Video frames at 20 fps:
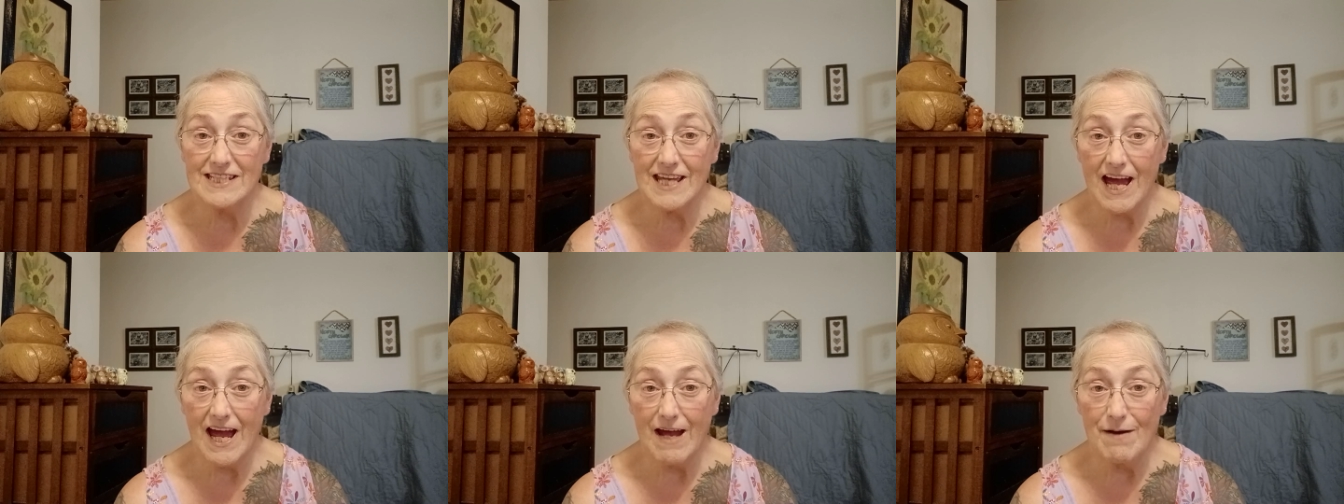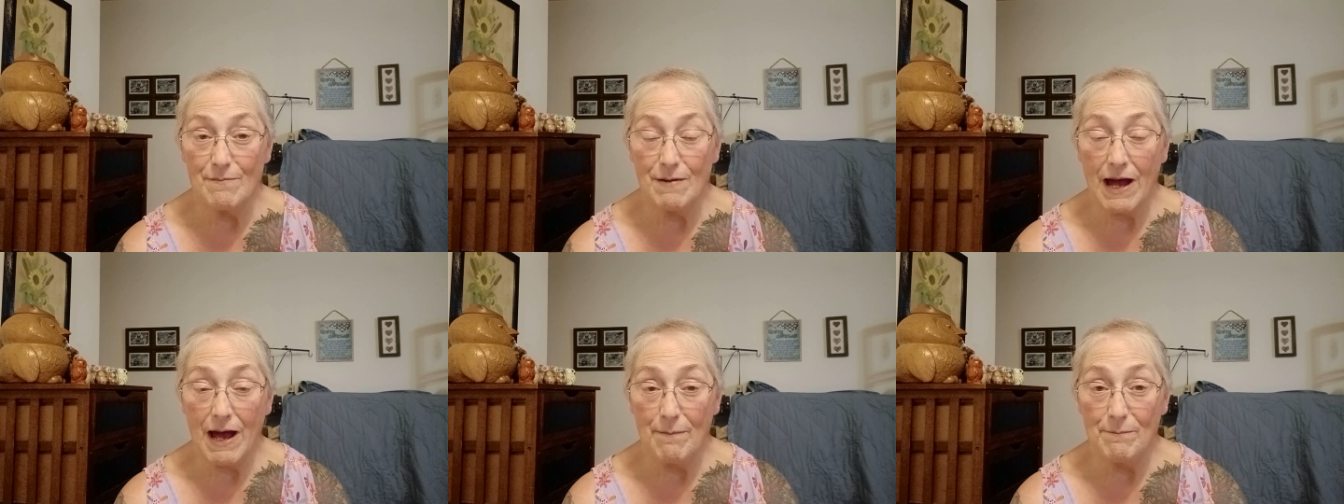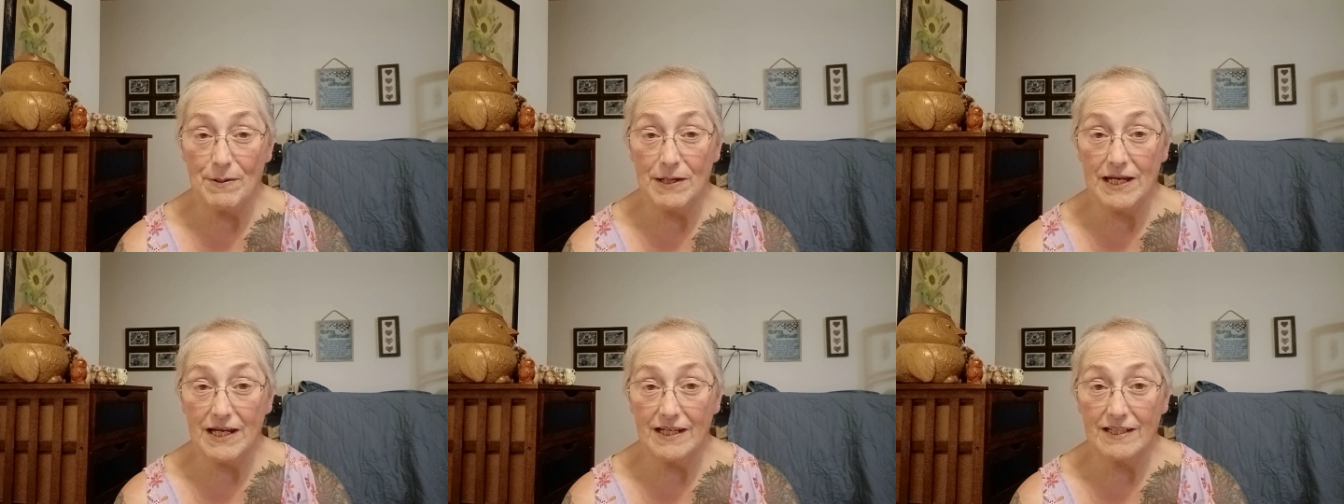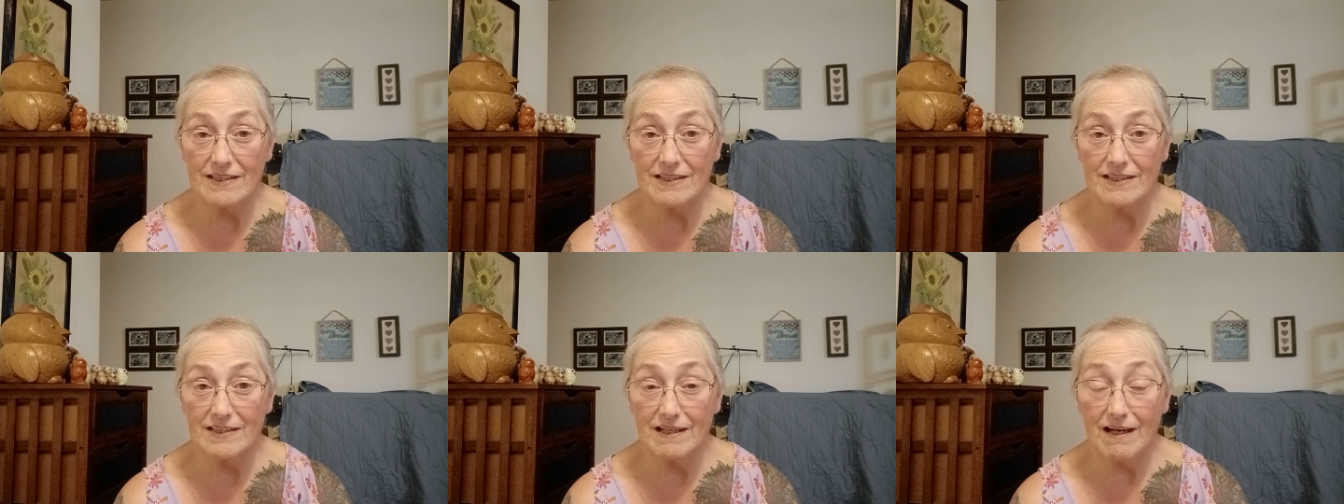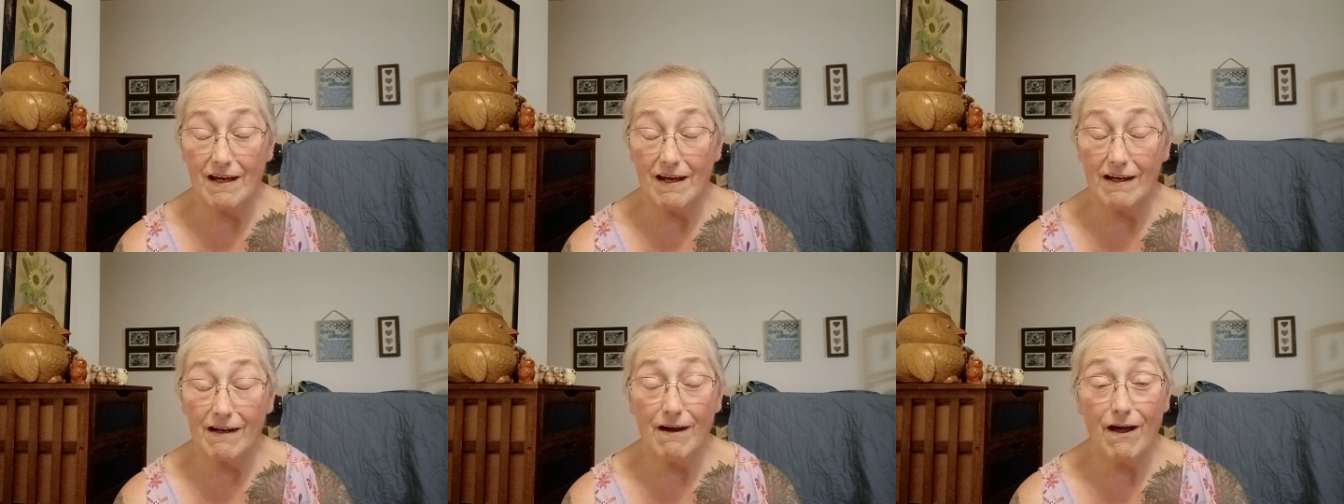time I picked
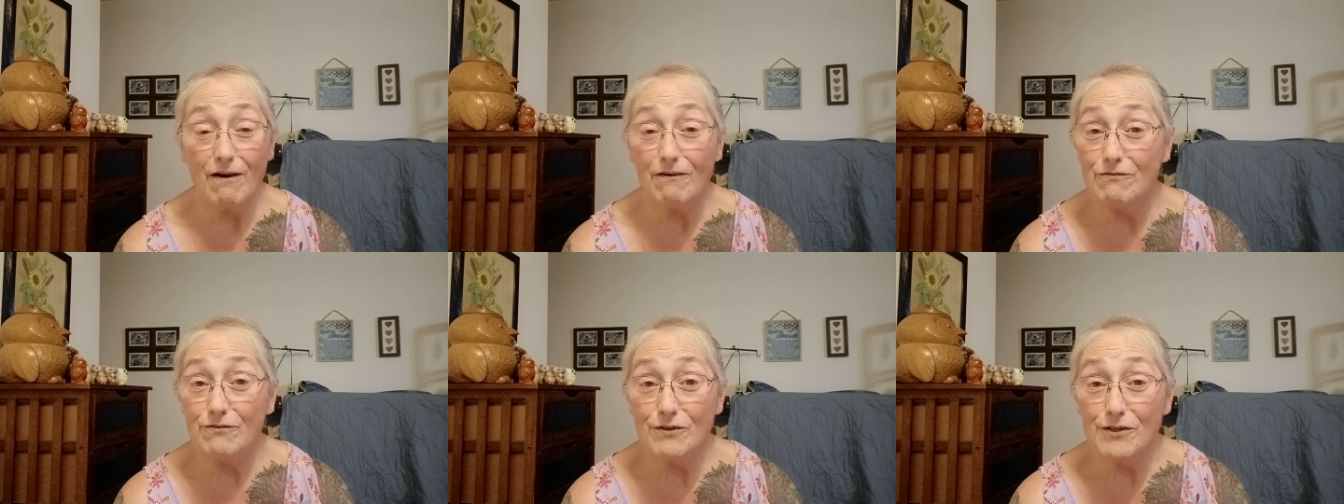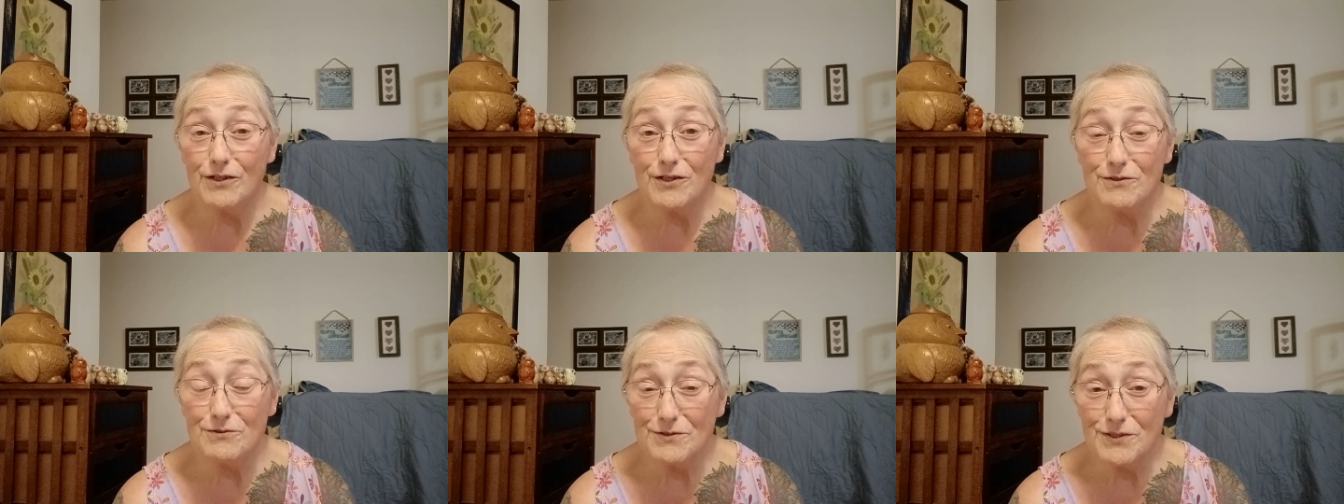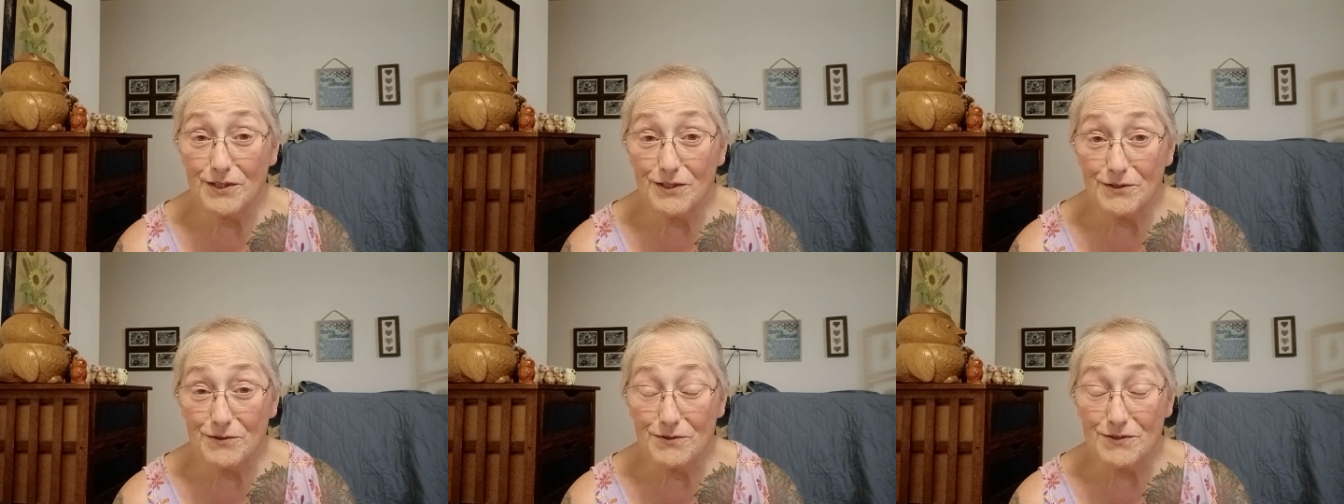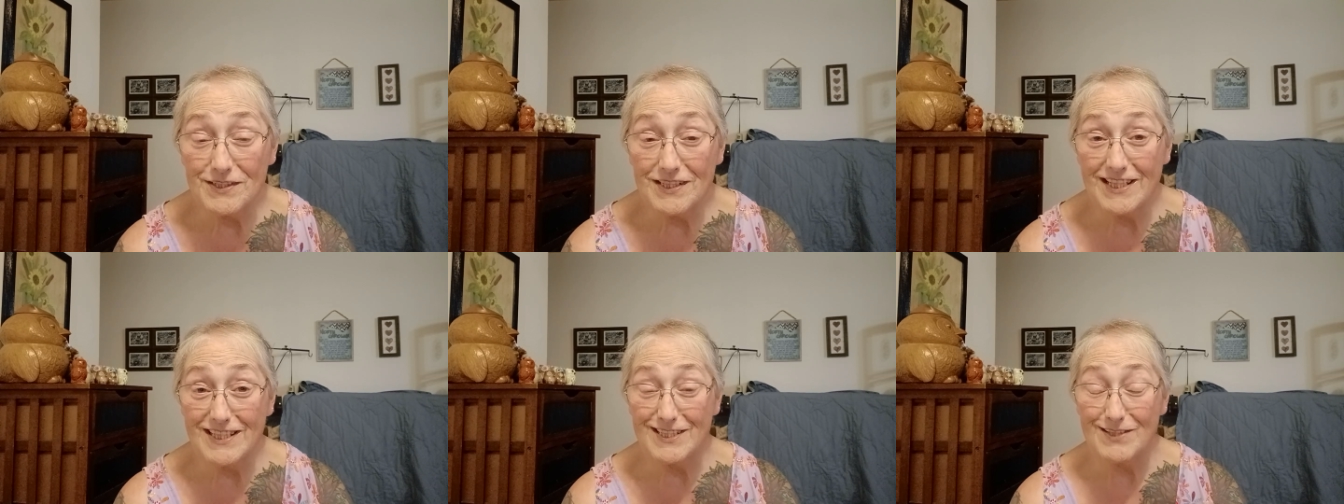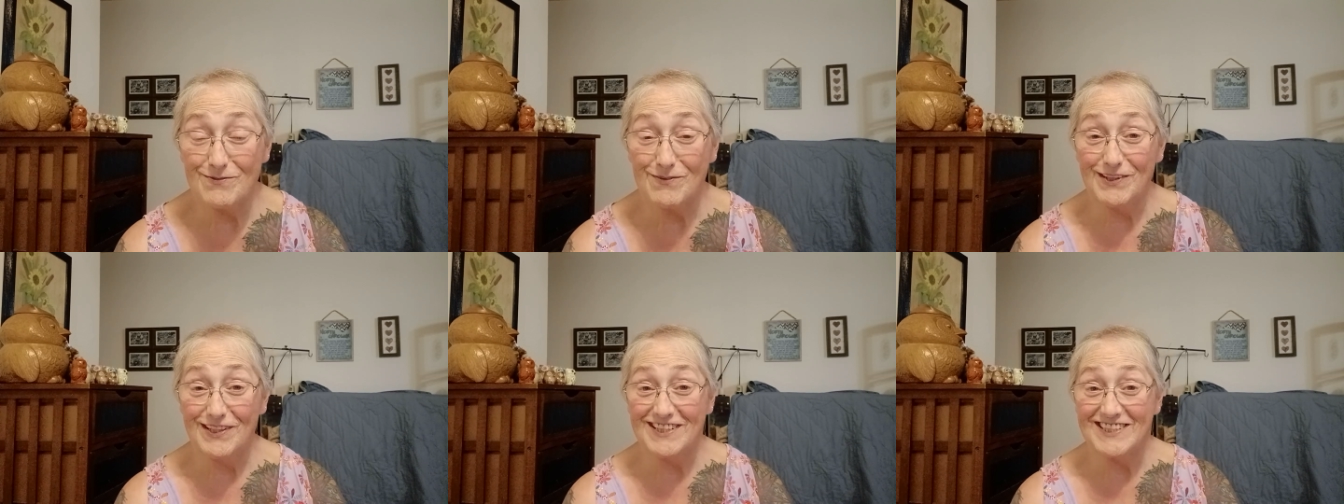colorful couscous, so
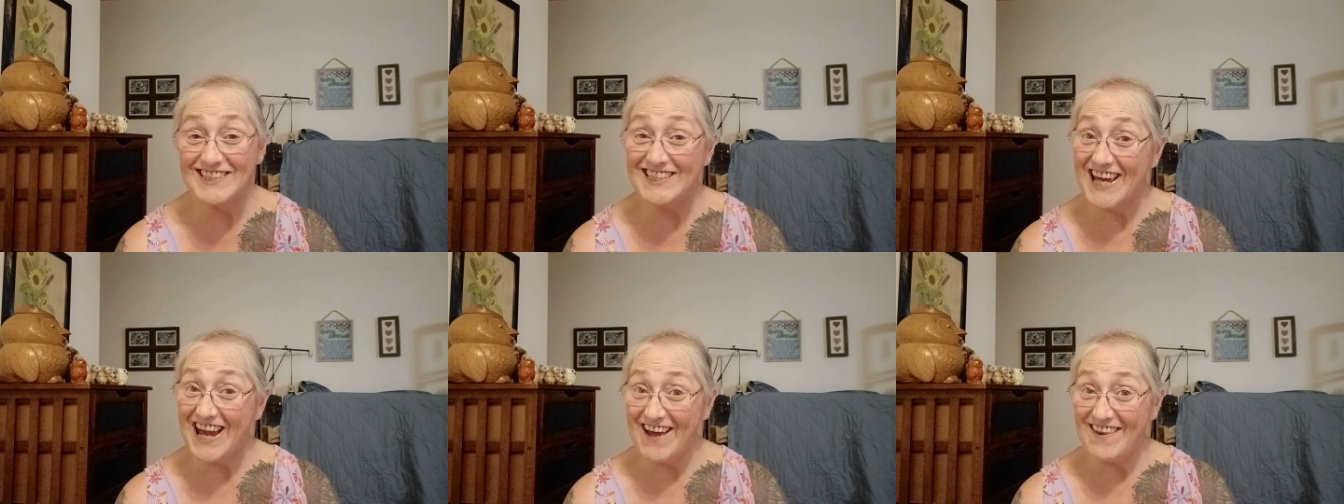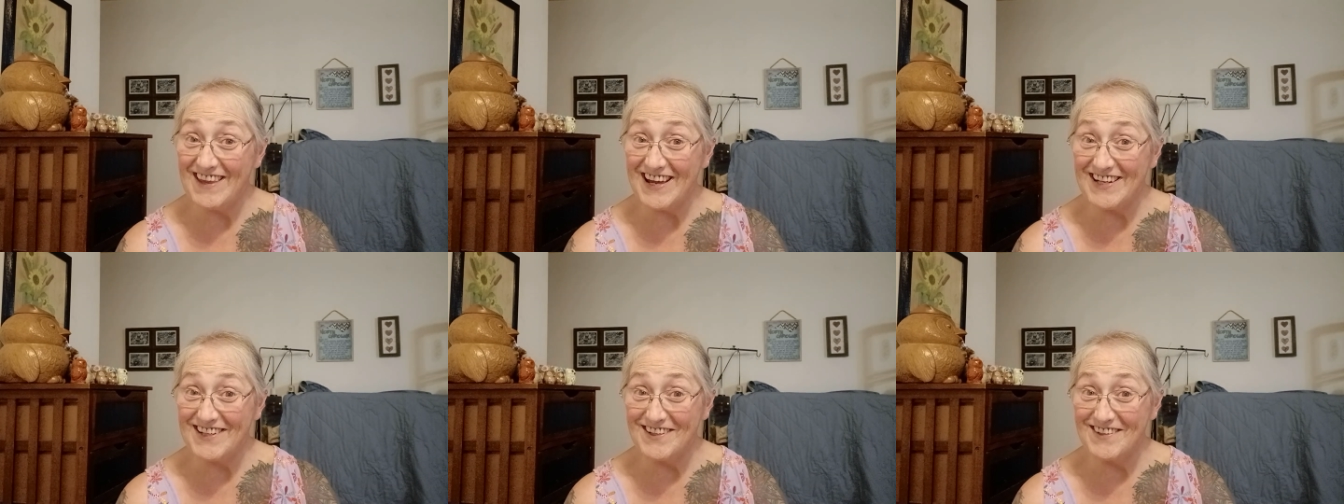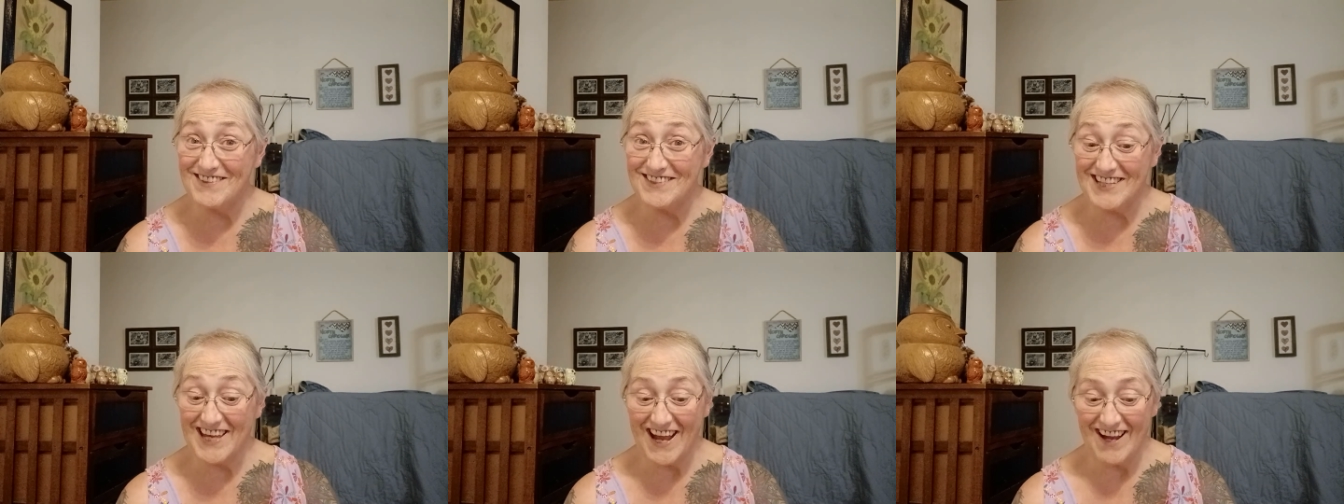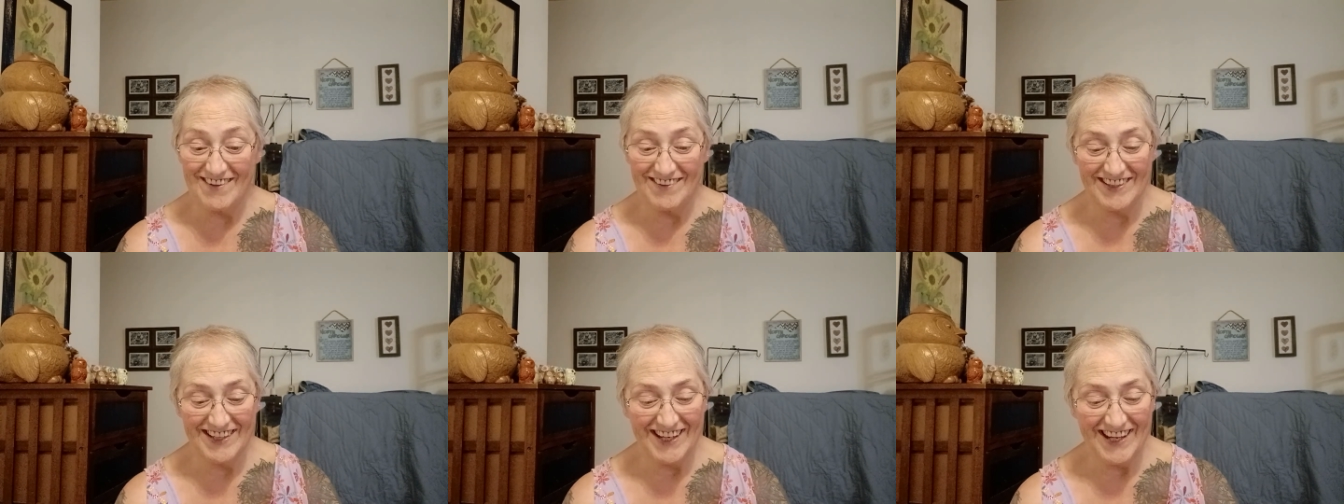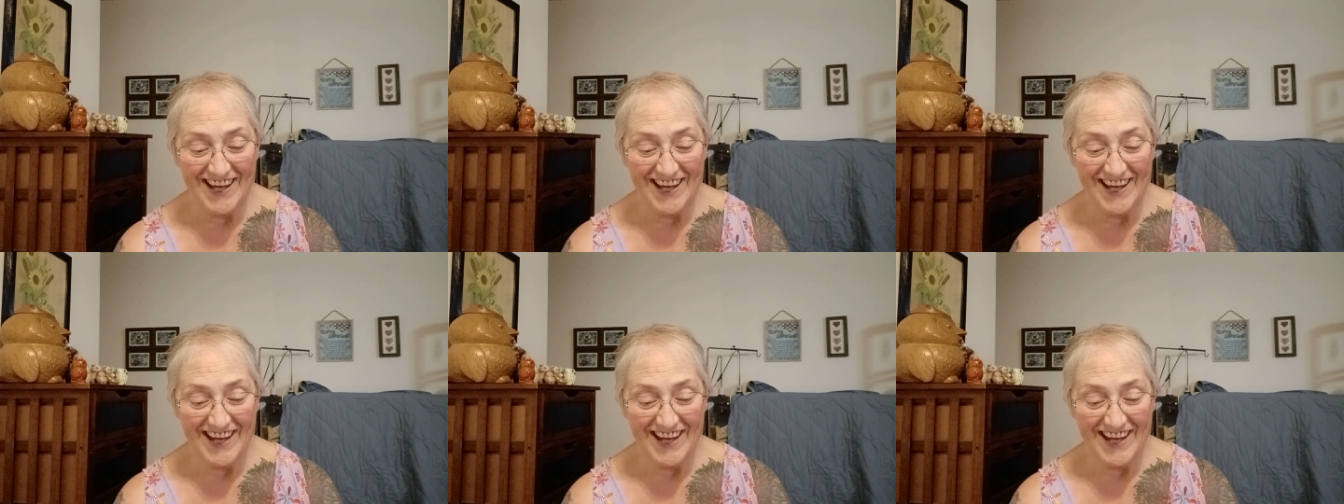we're going to see how that turns out.